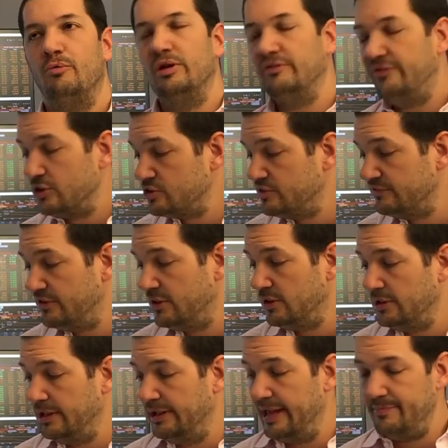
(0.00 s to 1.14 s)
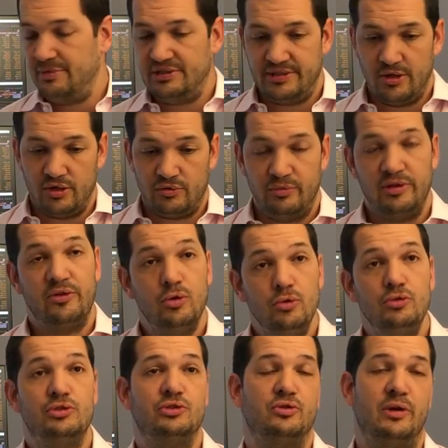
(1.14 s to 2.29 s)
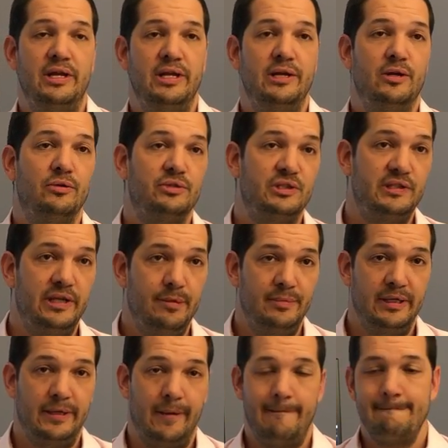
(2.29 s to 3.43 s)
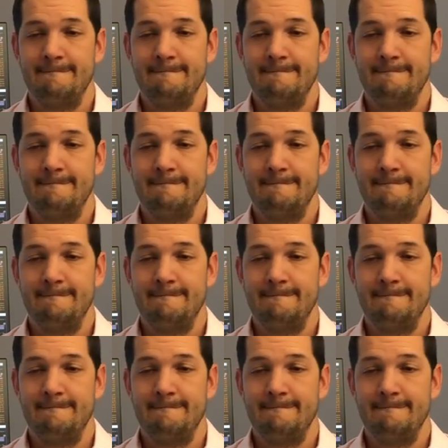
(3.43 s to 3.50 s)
Well, first of all, let me start with who's trading on the CME.